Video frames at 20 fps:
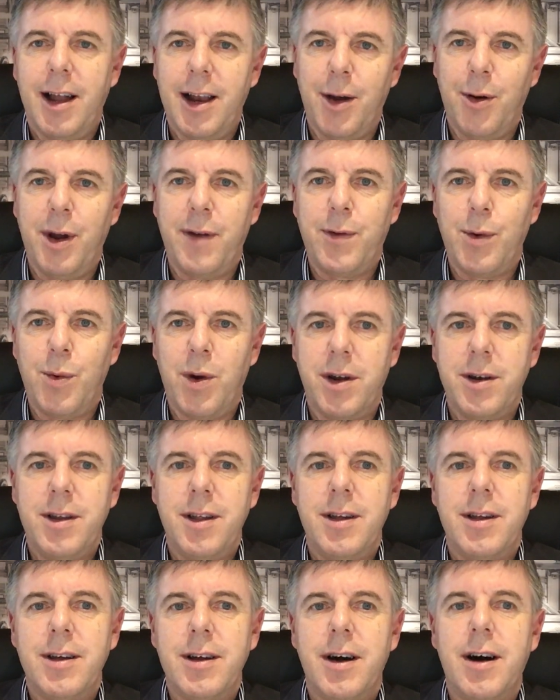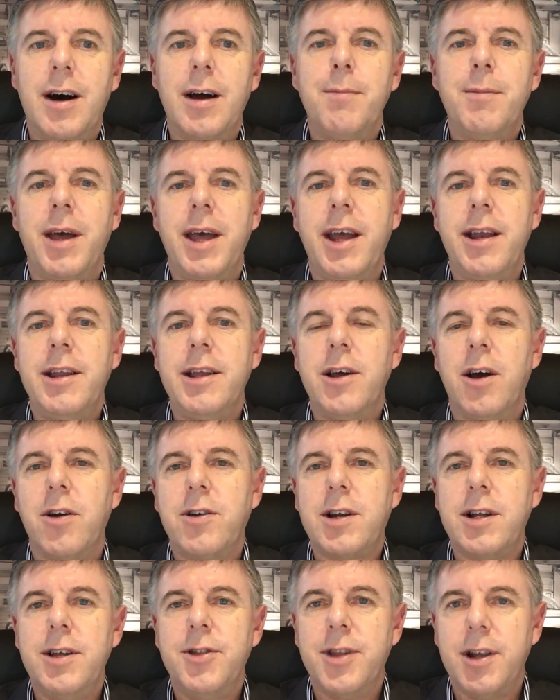Hello everyone, I'm Andy
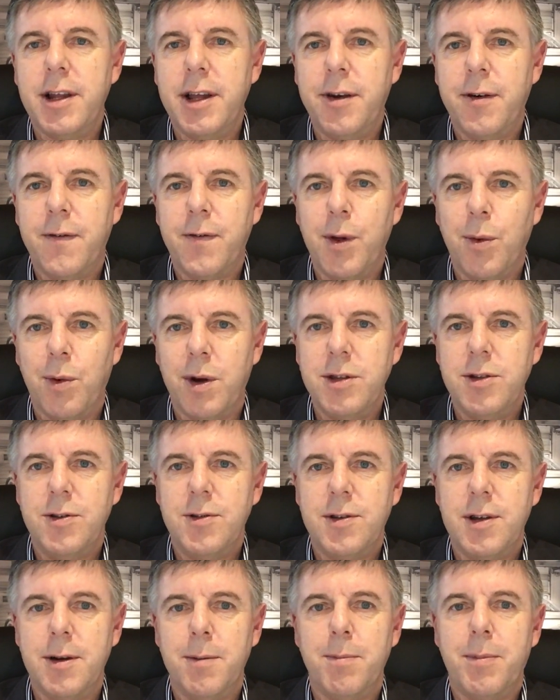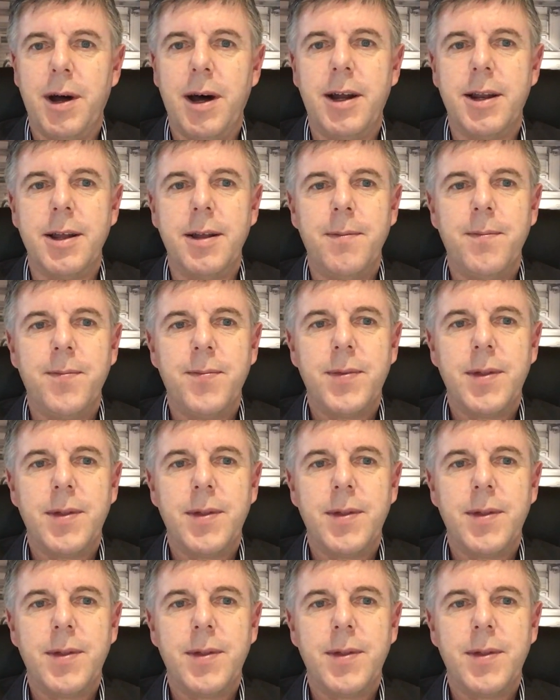Oakley, the leader of the One New Zealand Party.